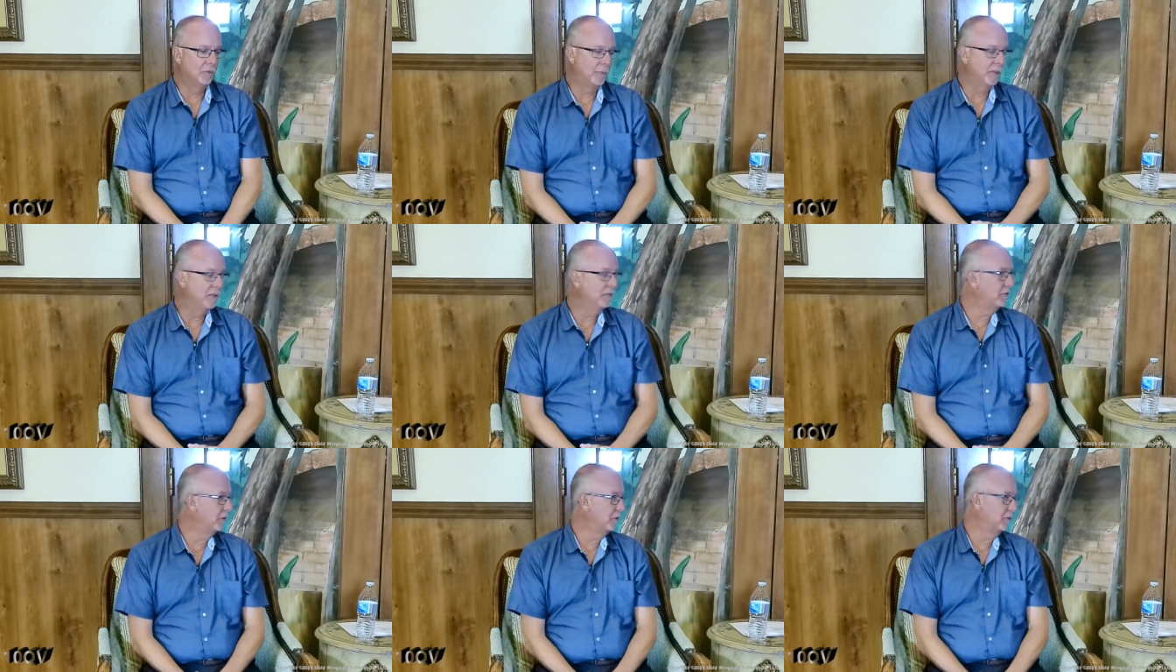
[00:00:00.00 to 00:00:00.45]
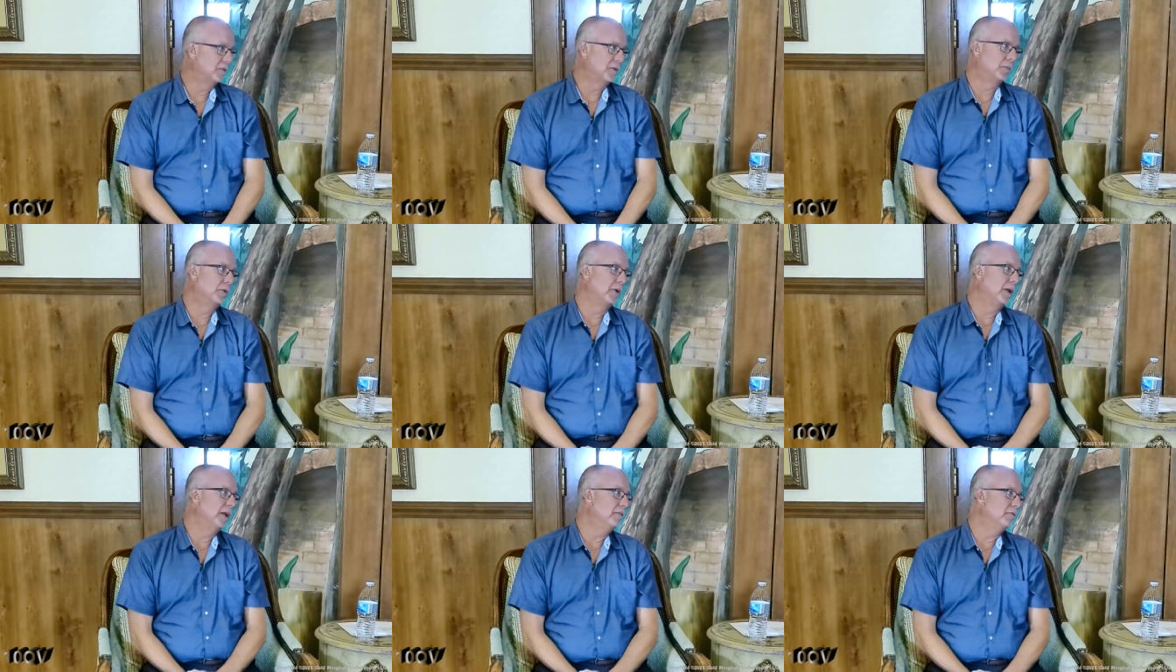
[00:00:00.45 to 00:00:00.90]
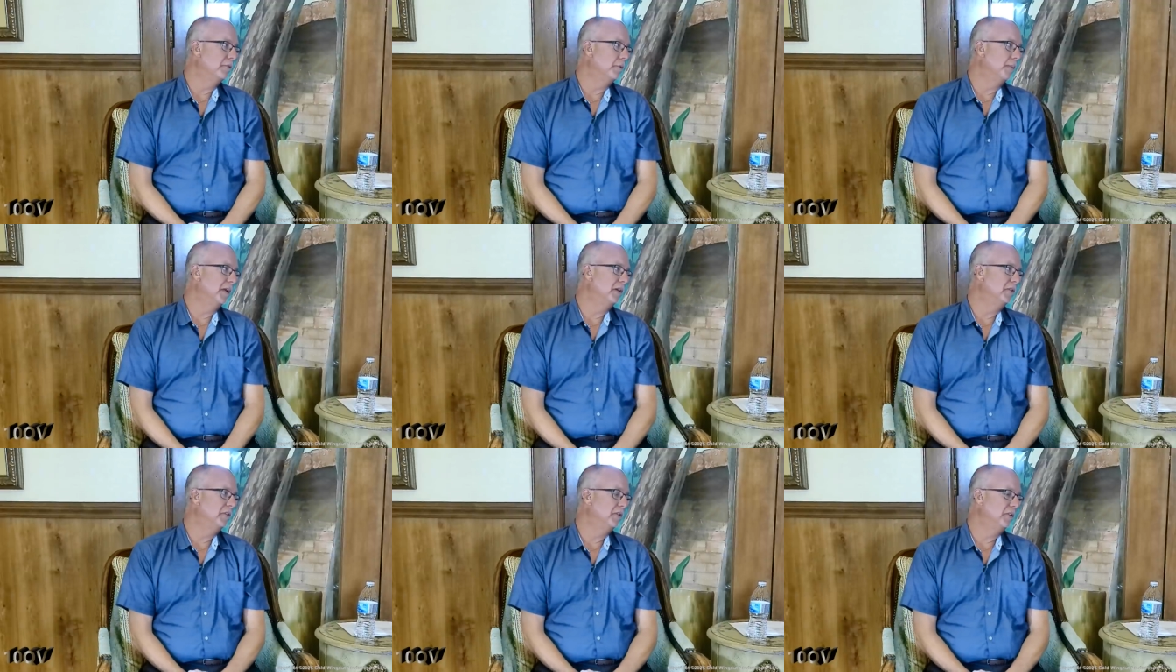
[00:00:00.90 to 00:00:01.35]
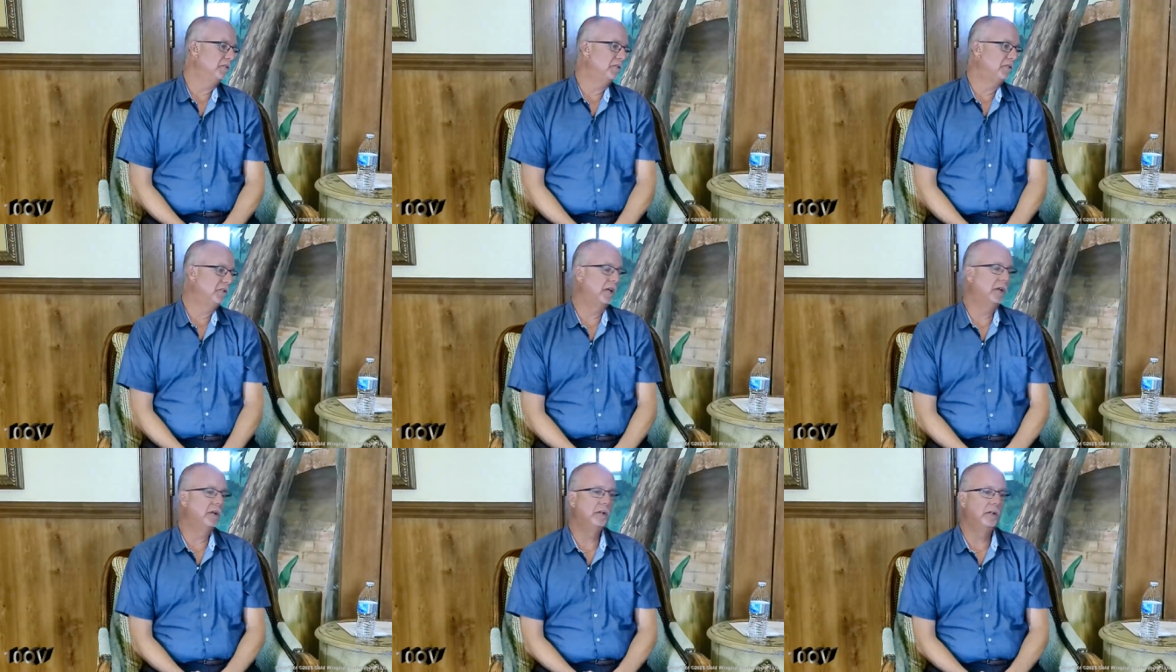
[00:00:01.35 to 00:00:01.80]
been some great information
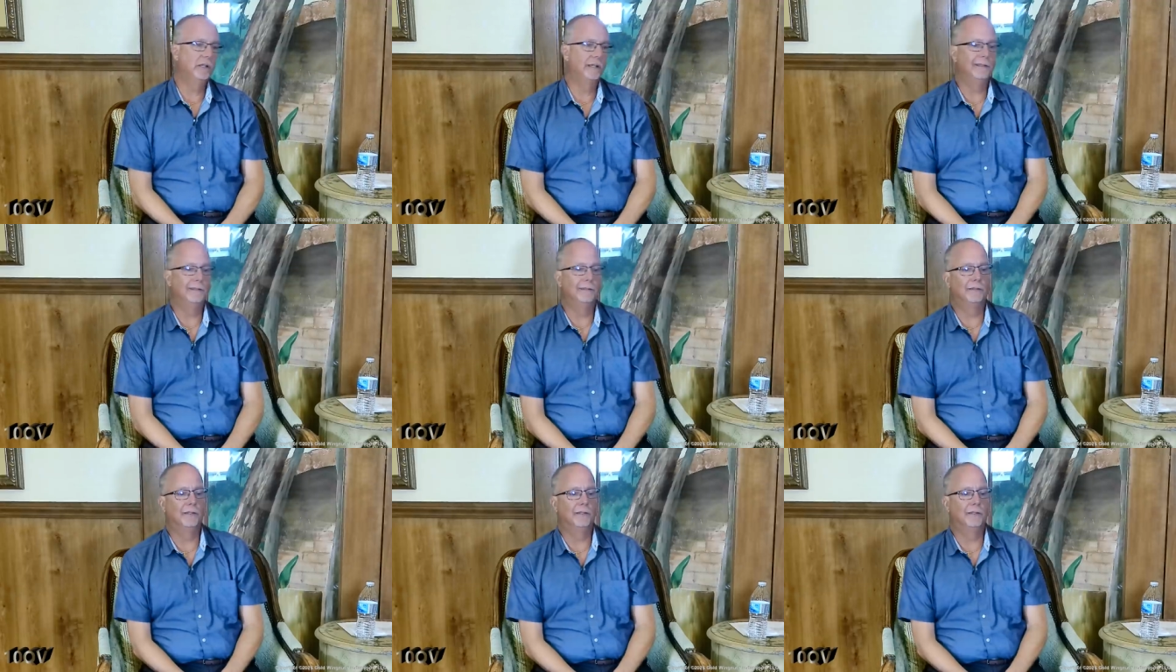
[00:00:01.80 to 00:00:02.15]
shared in